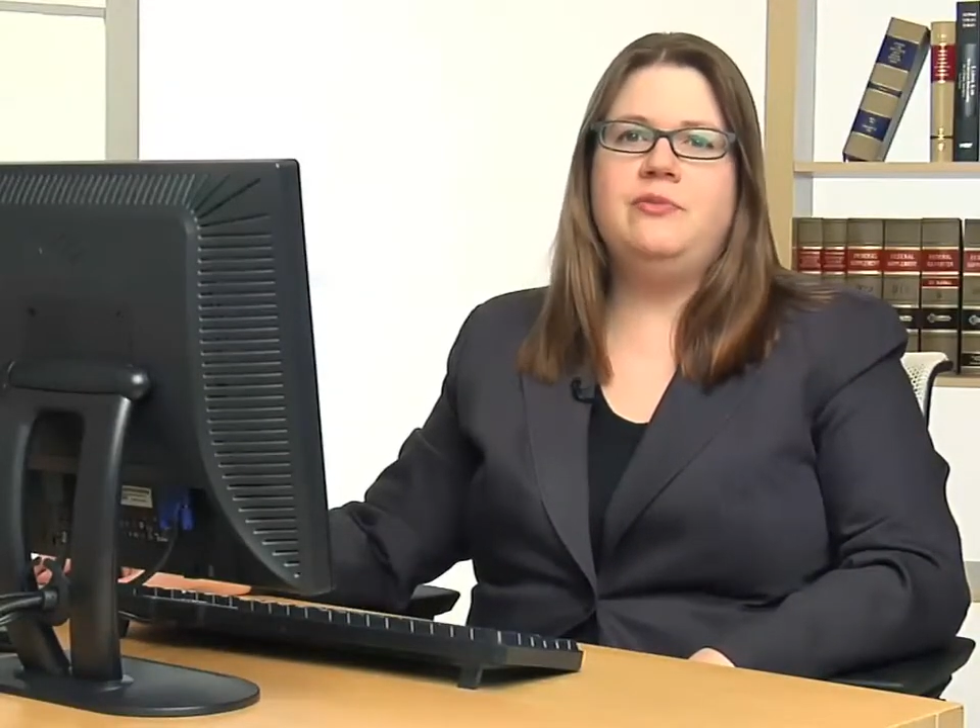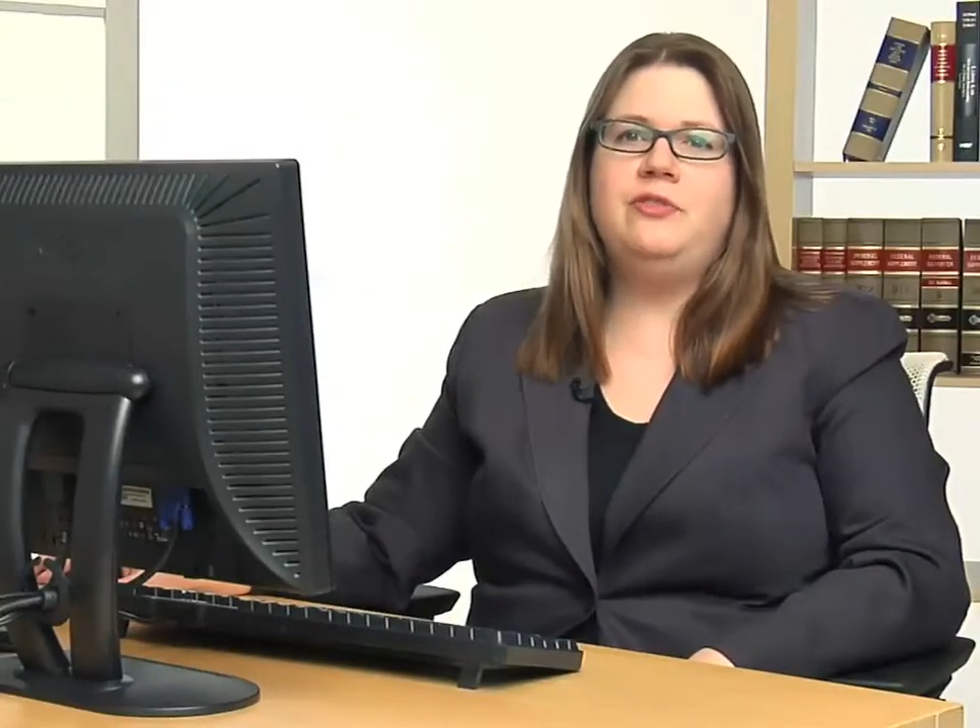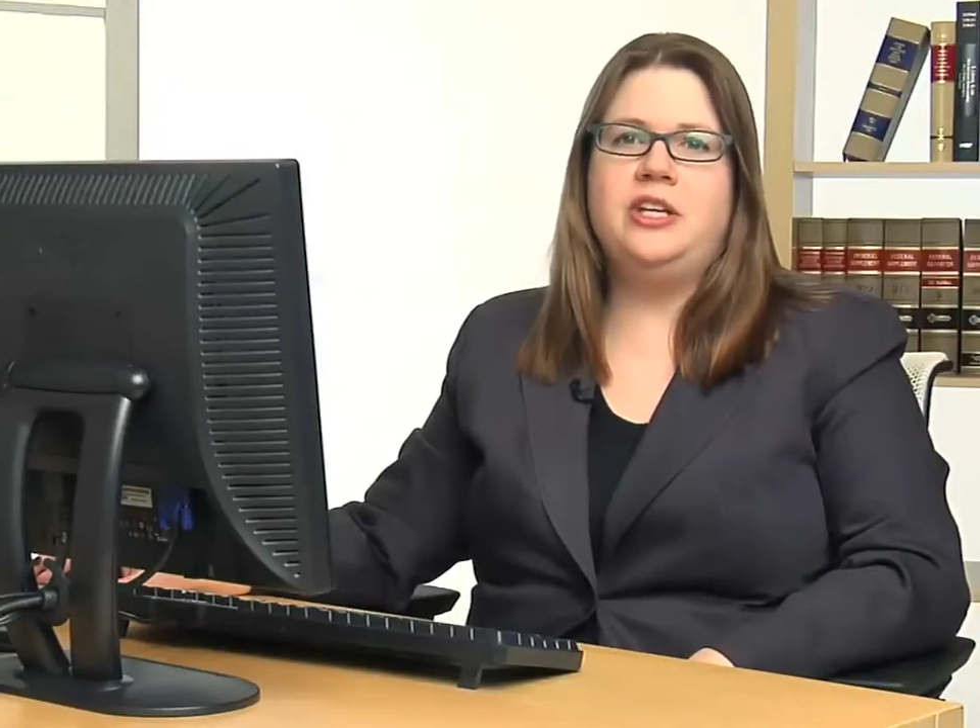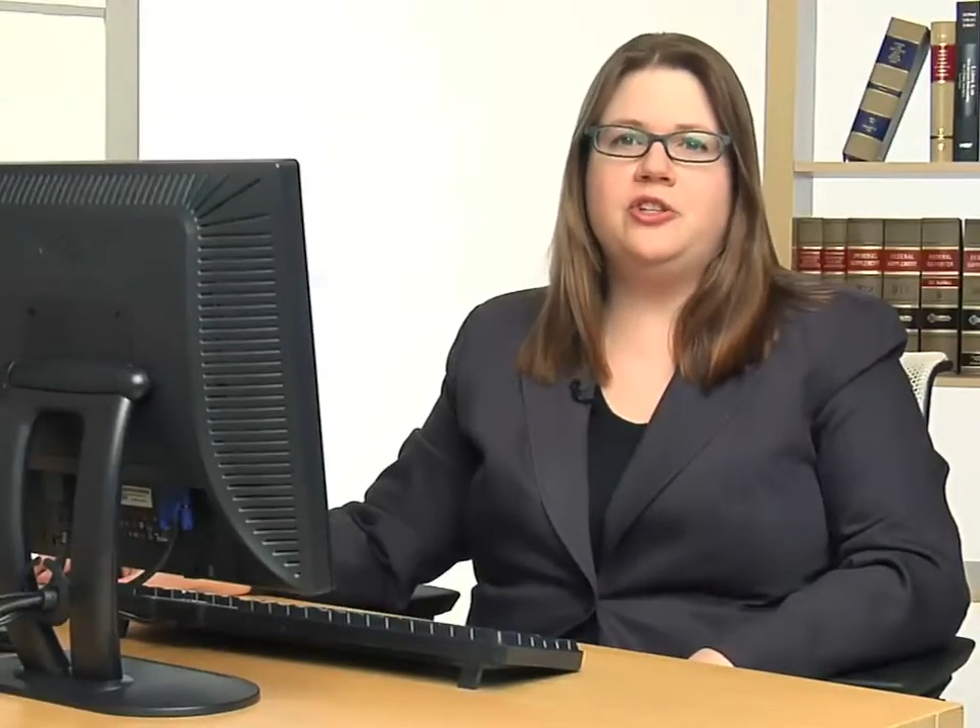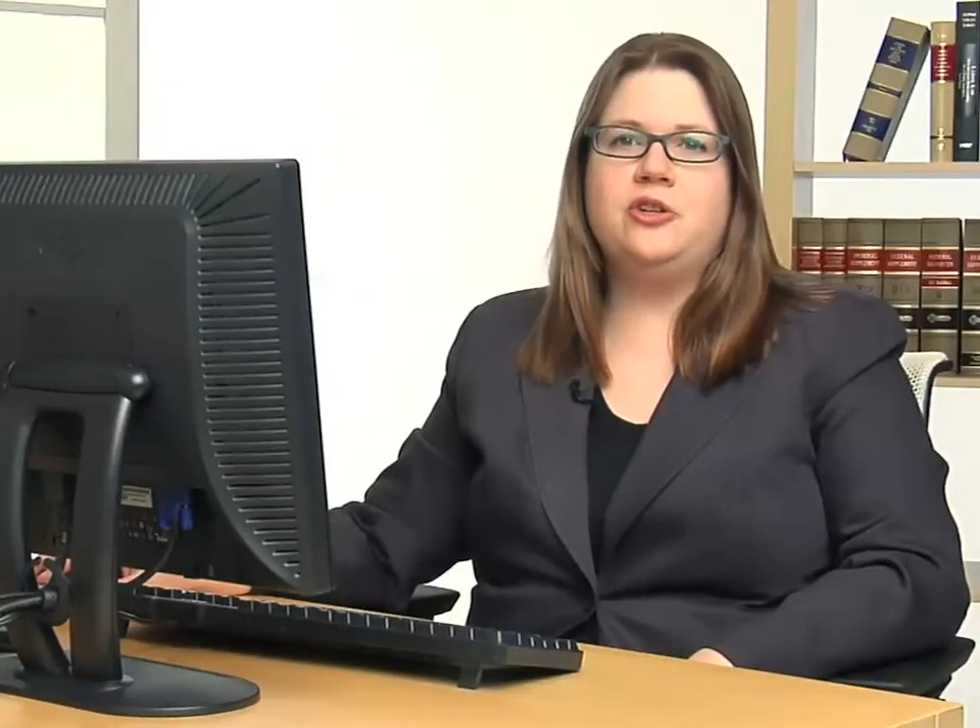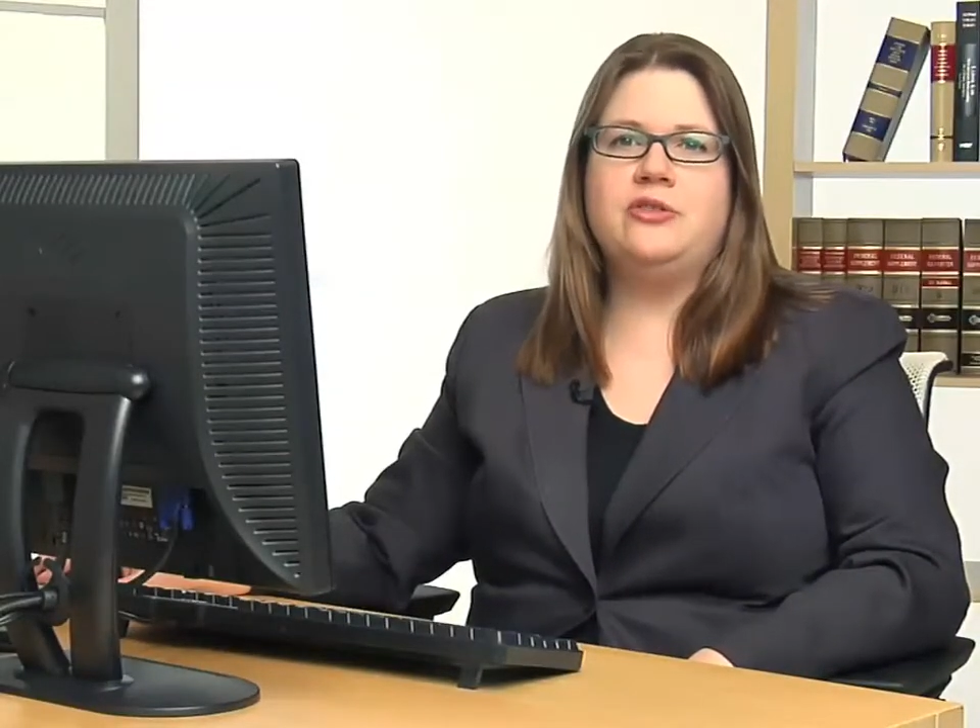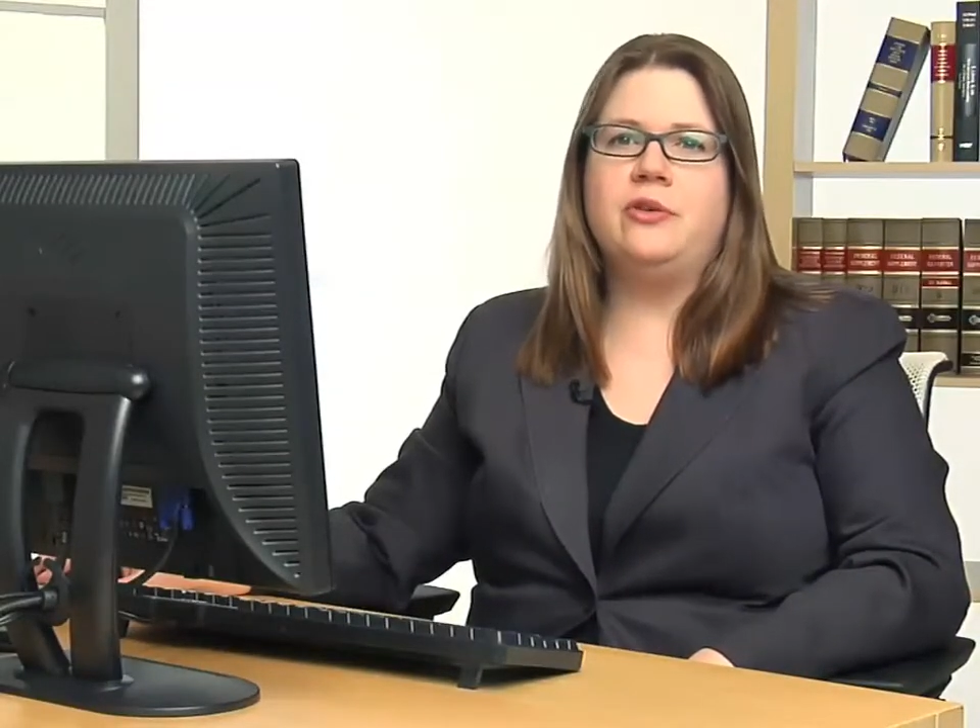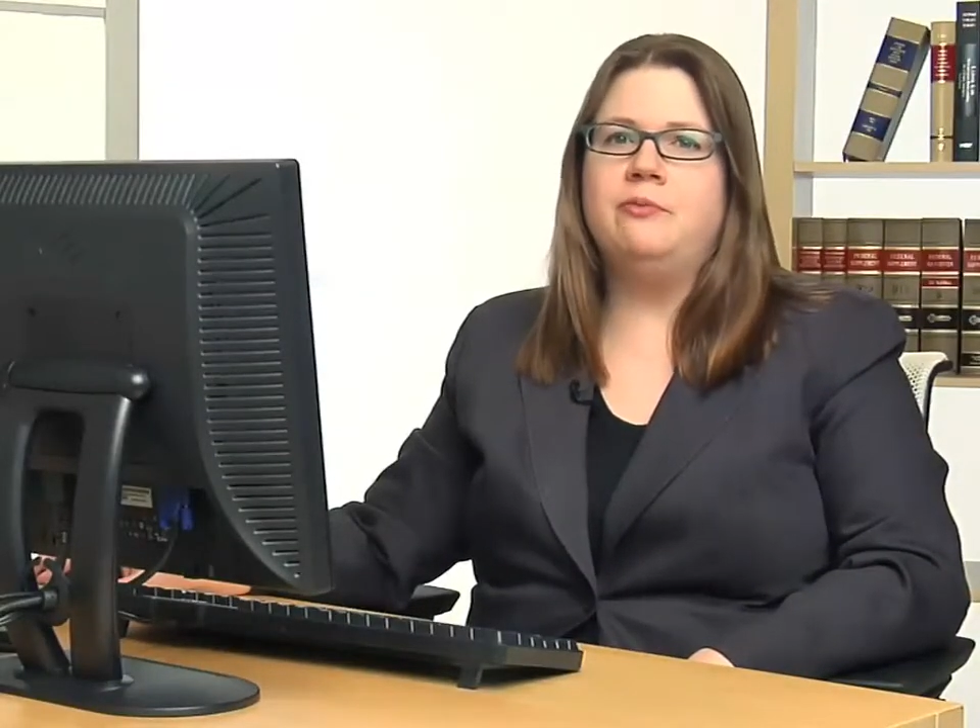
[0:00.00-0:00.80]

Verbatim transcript: features from